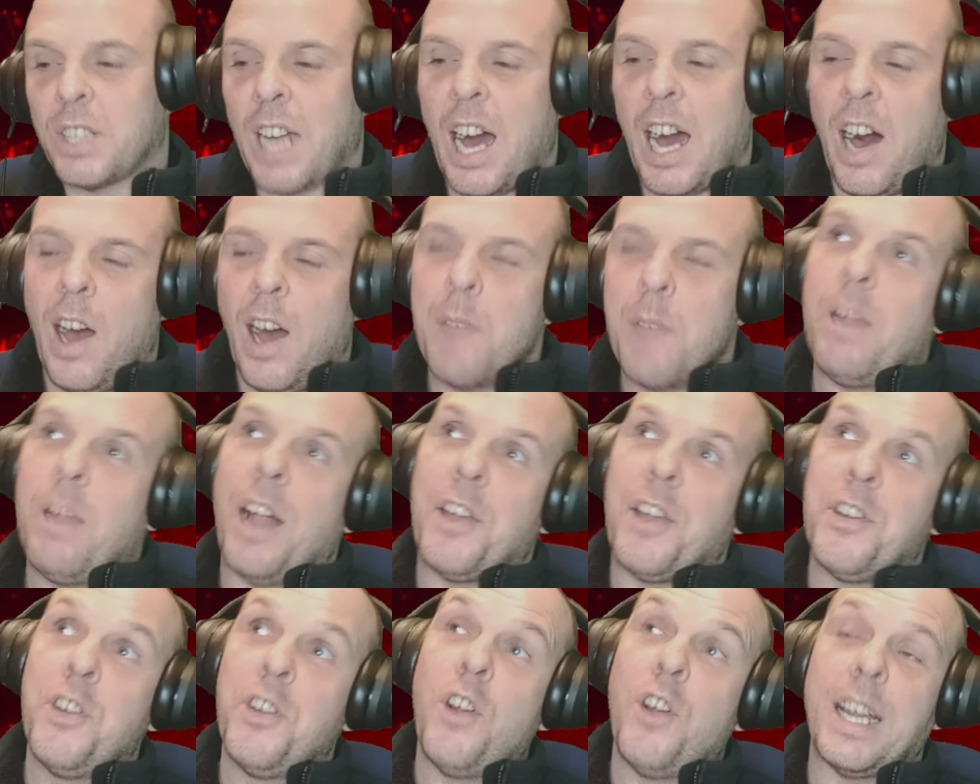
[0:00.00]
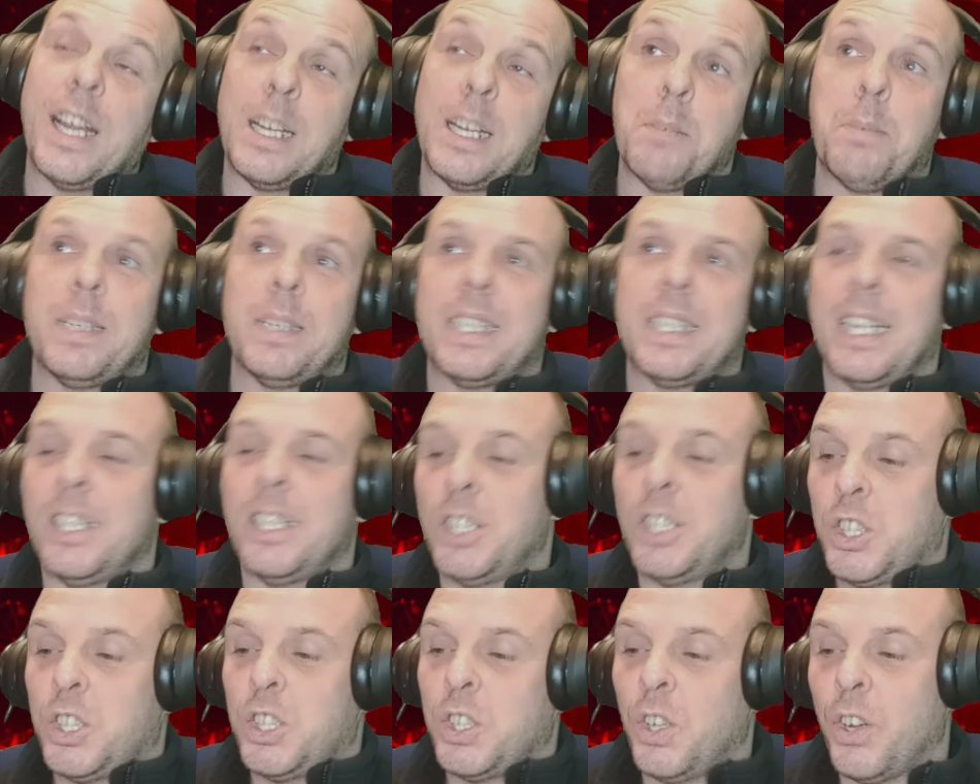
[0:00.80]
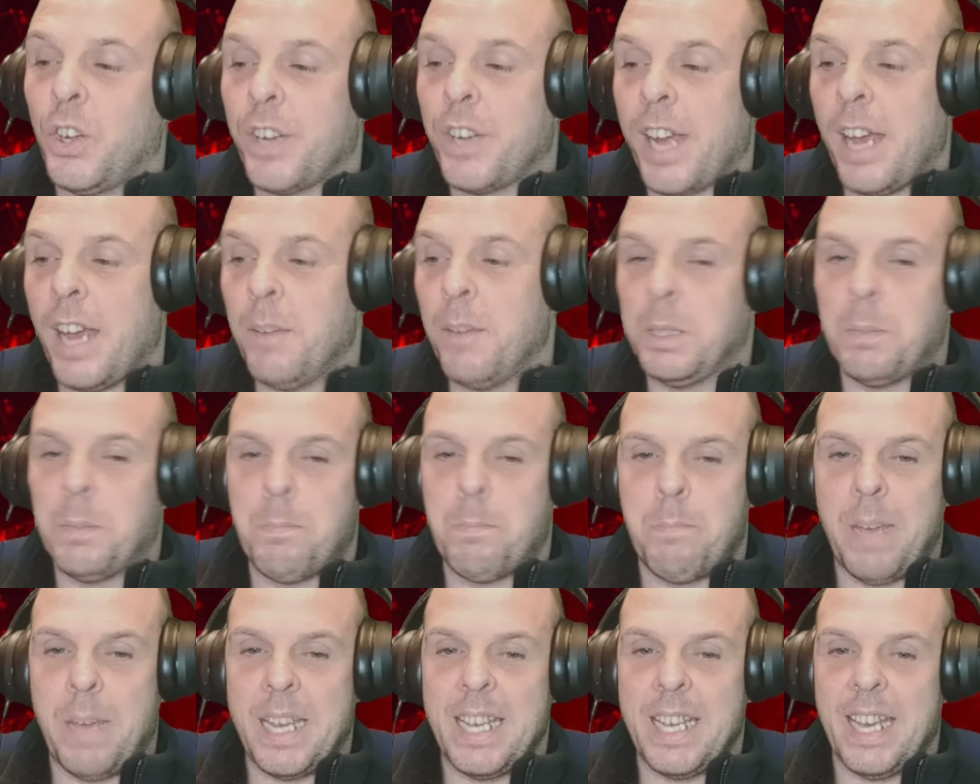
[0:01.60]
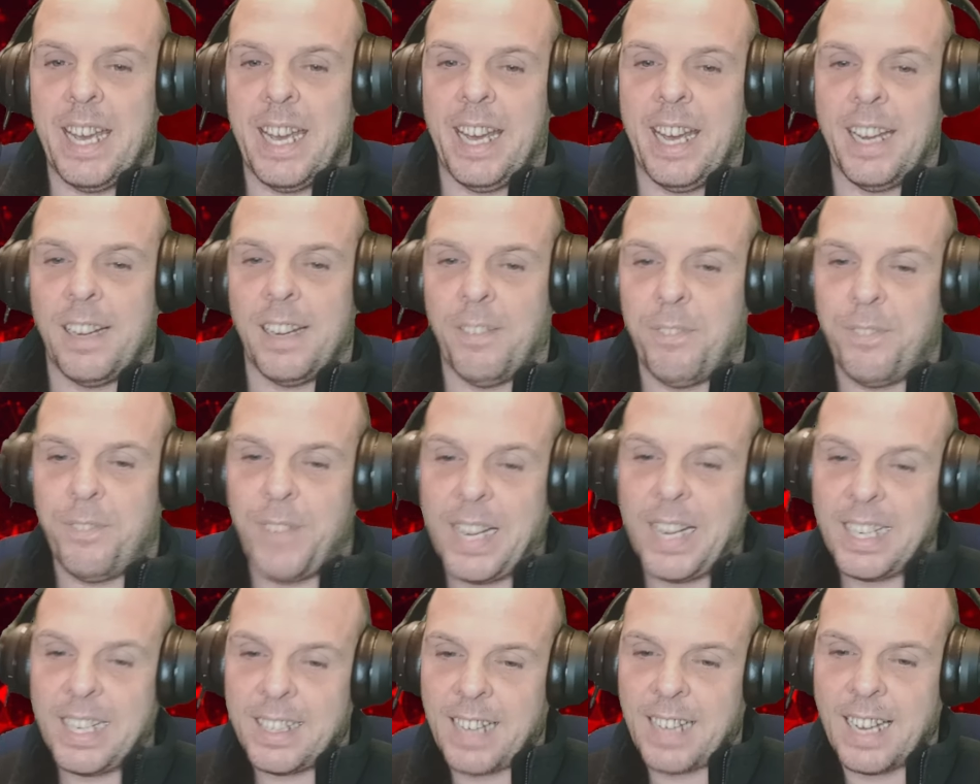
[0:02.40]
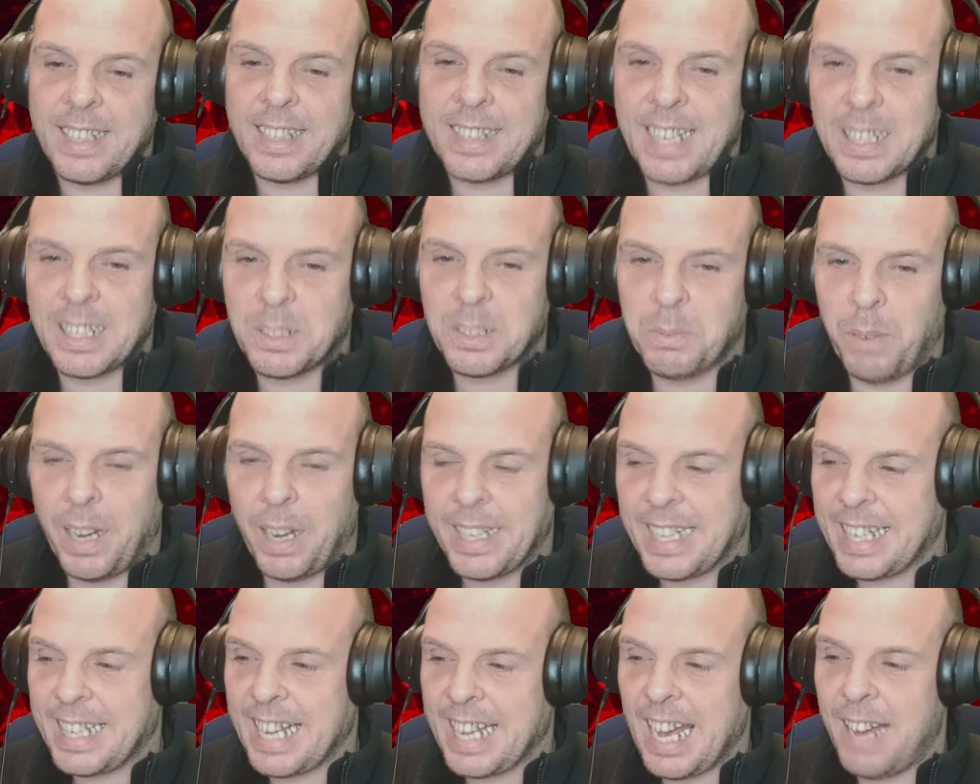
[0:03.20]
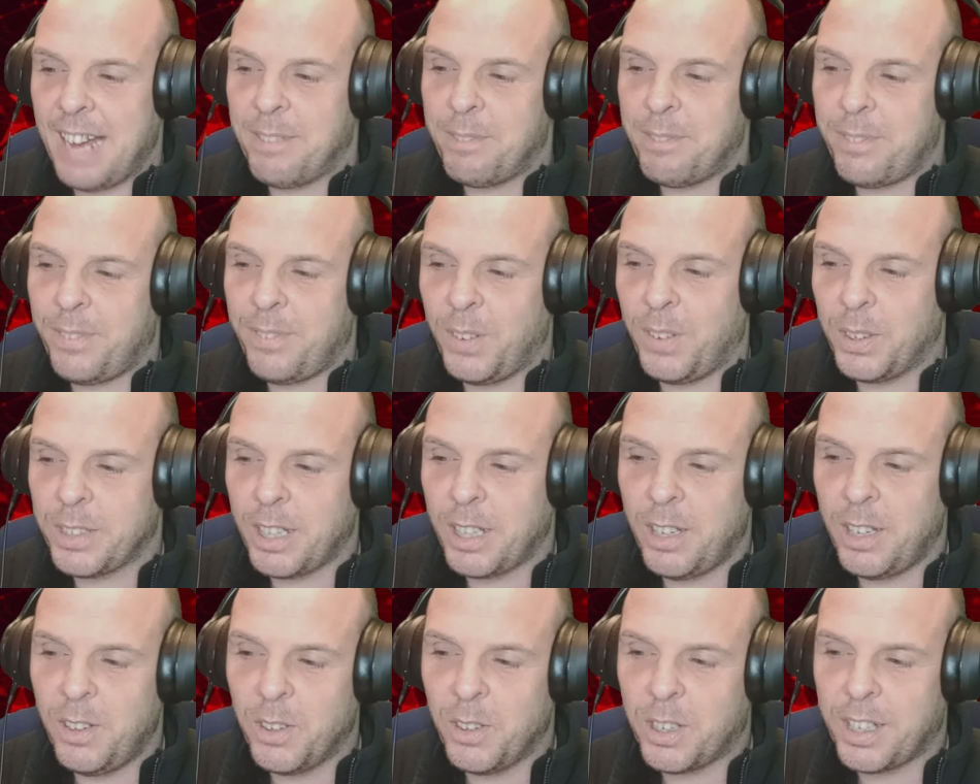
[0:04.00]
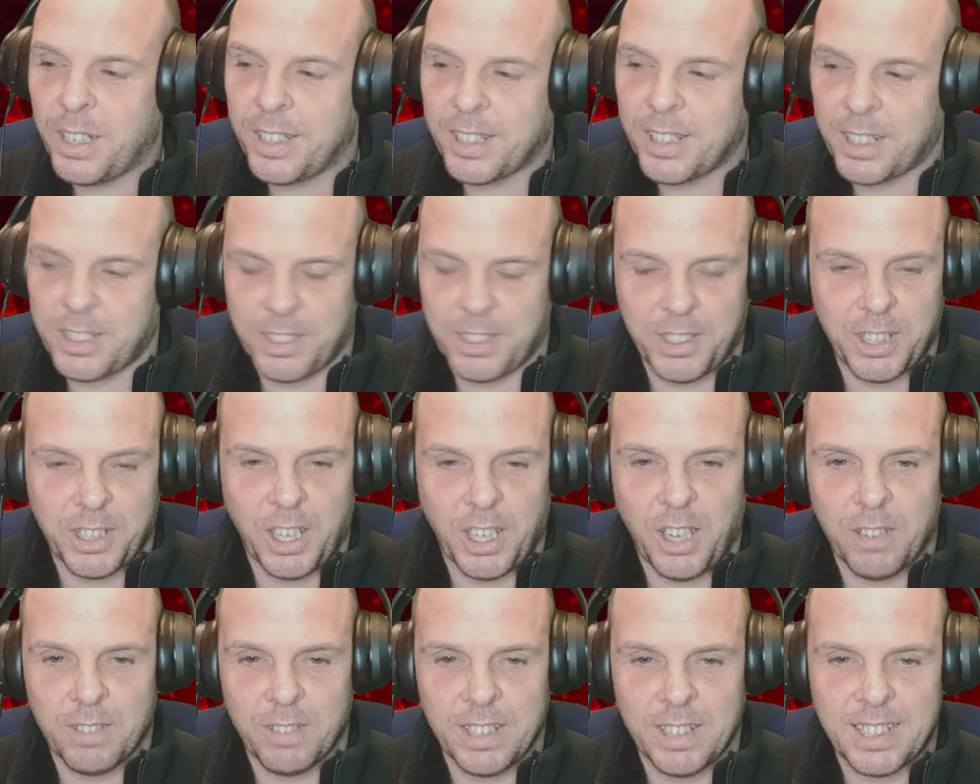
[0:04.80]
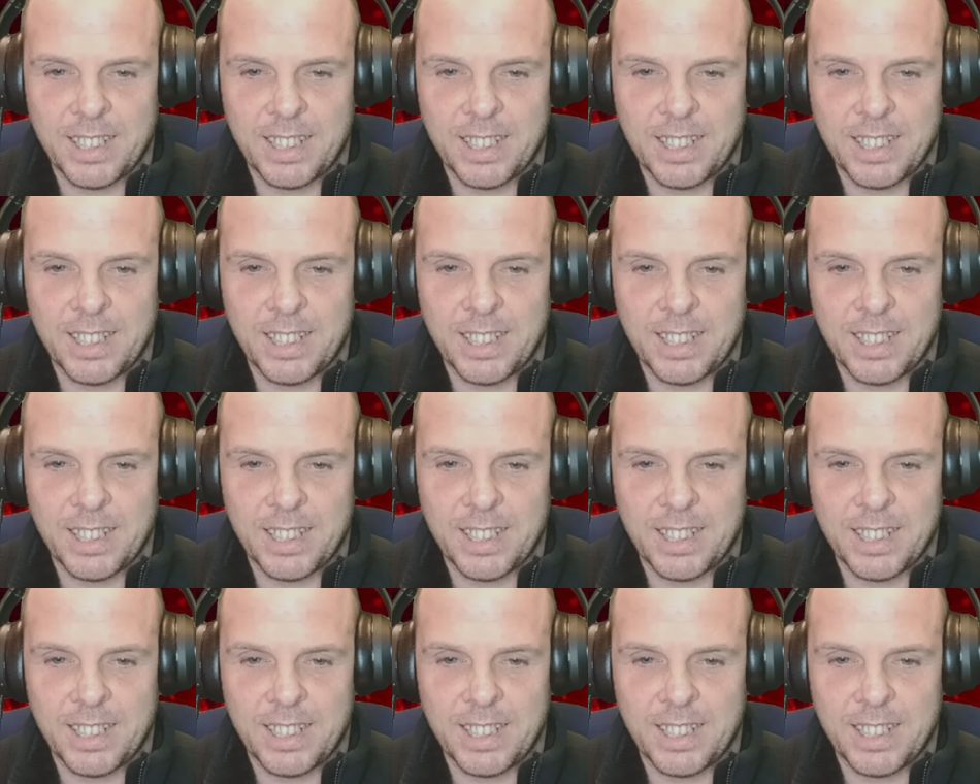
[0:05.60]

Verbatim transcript: I'm like 90% sure that it was Beat It, and I think that that's why they going for the look of the guitarist.